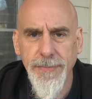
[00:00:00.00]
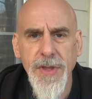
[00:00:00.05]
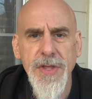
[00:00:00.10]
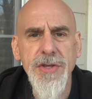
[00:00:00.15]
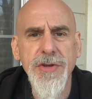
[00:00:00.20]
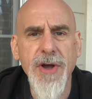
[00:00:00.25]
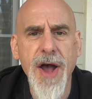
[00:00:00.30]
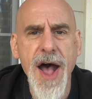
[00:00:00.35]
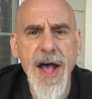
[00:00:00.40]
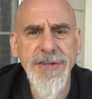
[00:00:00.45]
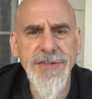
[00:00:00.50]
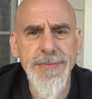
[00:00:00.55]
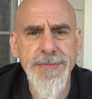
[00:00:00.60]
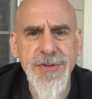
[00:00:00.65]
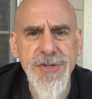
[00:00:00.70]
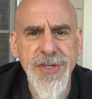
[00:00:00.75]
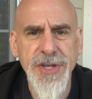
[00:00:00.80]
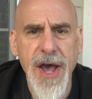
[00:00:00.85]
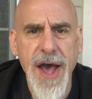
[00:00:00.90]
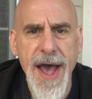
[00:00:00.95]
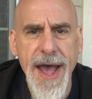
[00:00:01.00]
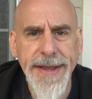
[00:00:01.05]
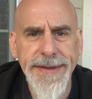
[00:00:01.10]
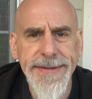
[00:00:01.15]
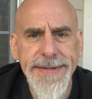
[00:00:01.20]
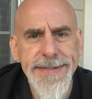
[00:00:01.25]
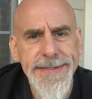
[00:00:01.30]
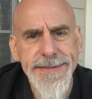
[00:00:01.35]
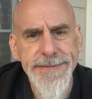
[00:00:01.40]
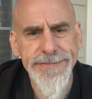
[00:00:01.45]
You're awesome, Scott,
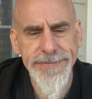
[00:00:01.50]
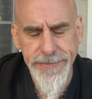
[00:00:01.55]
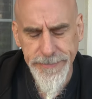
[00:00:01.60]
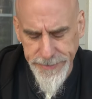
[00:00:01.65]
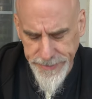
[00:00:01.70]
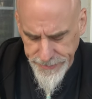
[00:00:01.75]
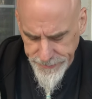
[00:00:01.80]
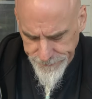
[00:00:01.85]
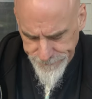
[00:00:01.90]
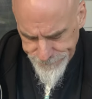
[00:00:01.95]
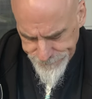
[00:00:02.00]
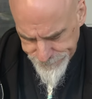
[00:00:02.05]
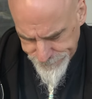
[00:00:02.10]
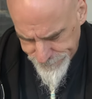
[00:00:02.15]
for real.